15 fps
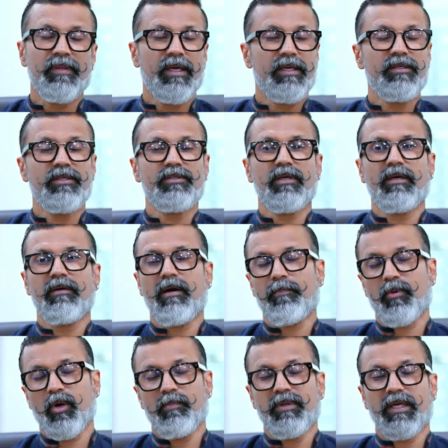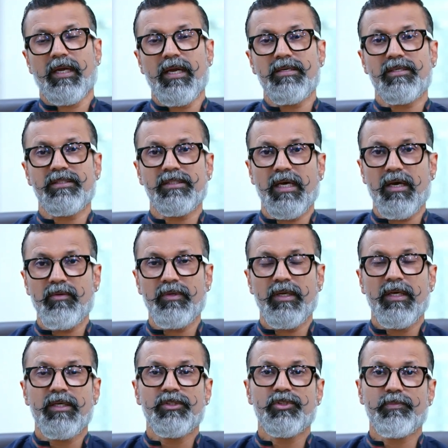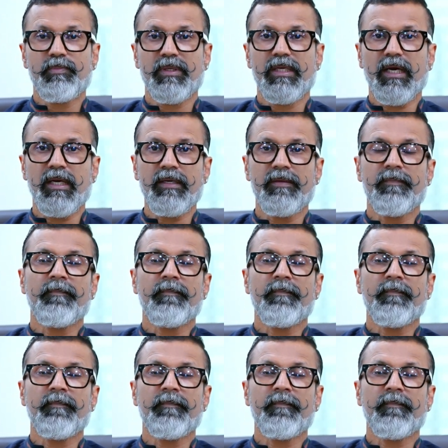It needs probably an ultrasound should be done.